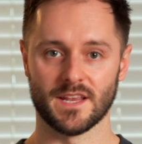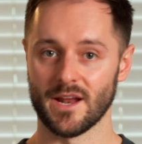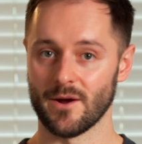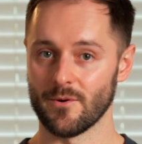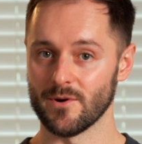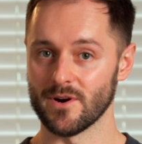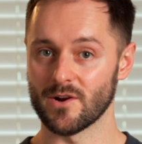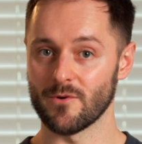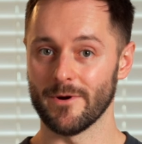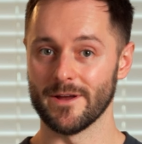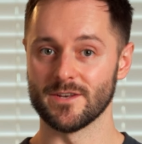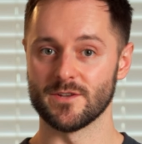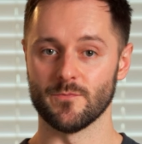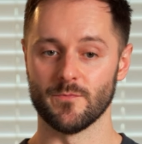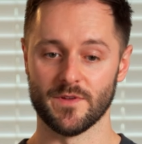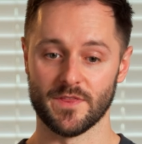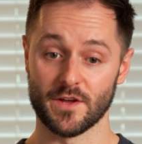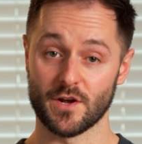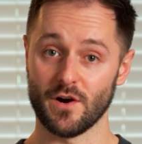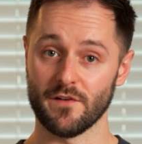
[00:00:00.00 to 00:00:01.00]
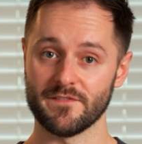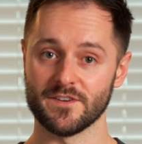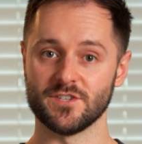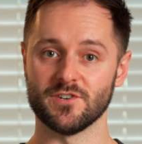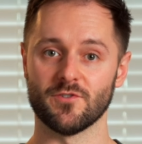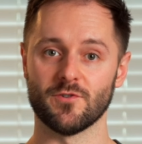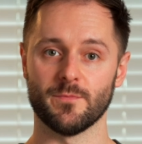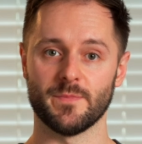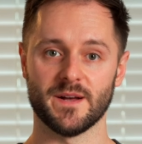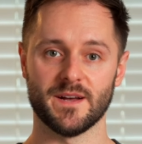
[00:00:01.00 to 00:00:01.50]
now we're acquainted with the Coffee
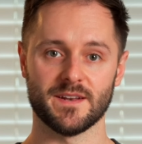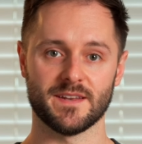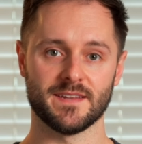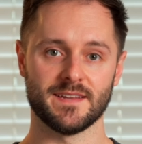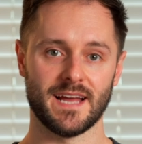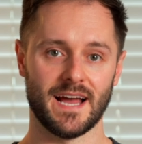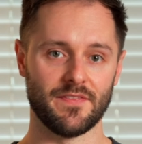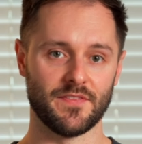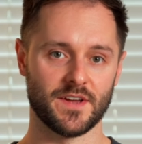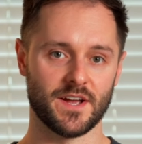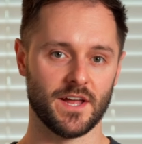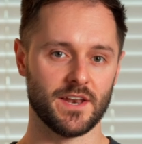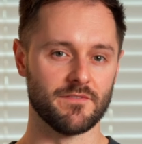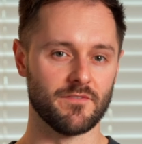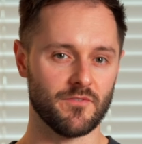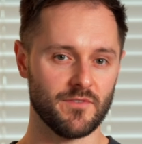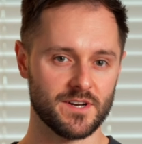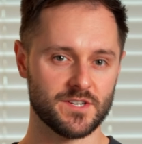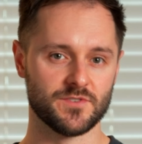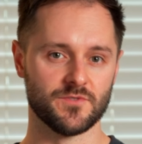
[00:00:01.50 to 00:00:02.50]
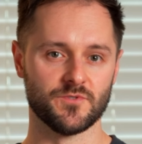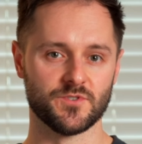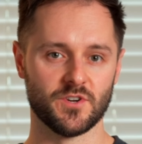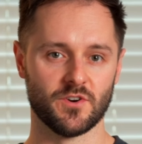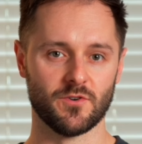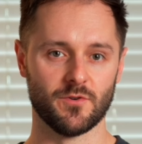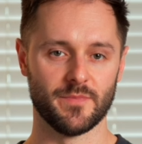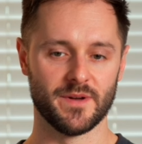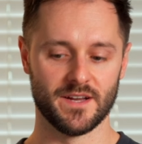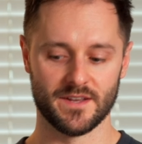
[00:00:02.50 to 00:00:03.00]
Junglebird and the kind of original
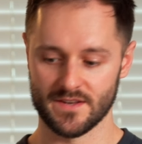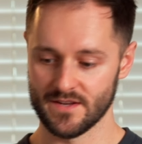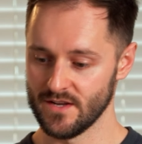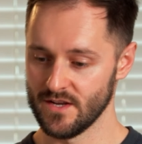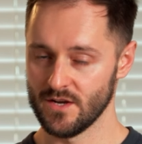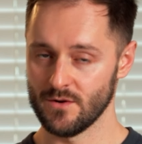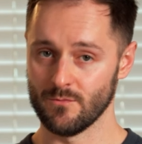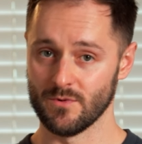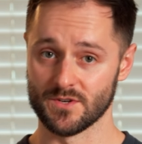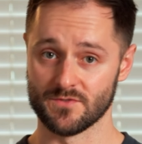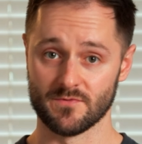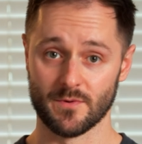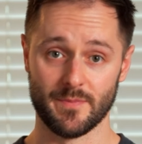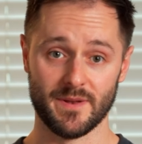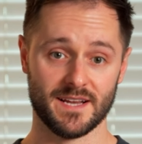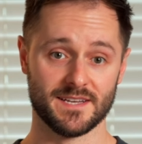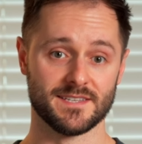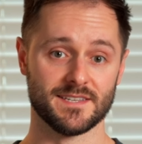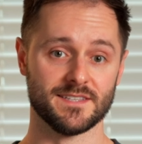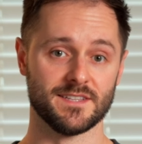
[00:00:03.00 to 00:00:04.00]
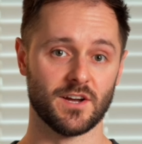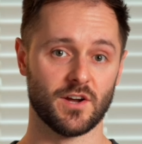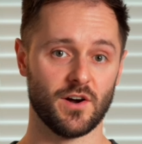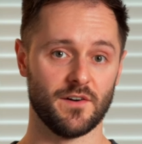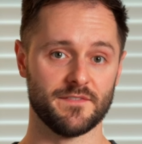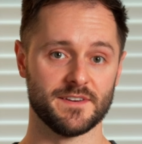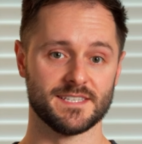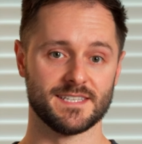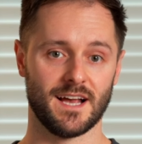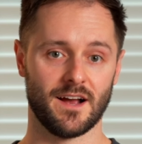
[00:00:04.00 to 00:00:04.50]
Junglebird, which replaces the
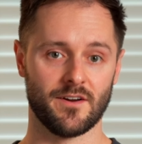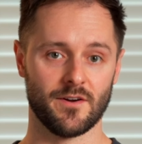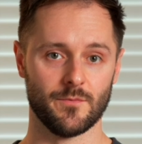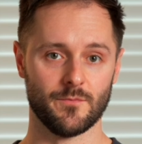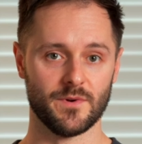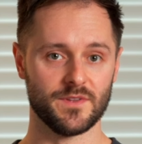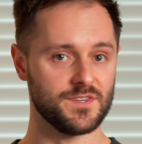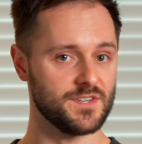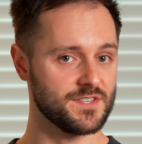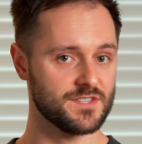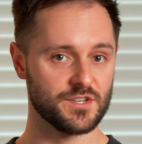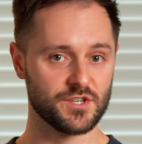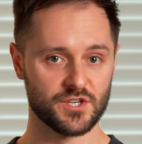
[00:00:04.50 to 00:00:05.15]
coffee saccharin with just a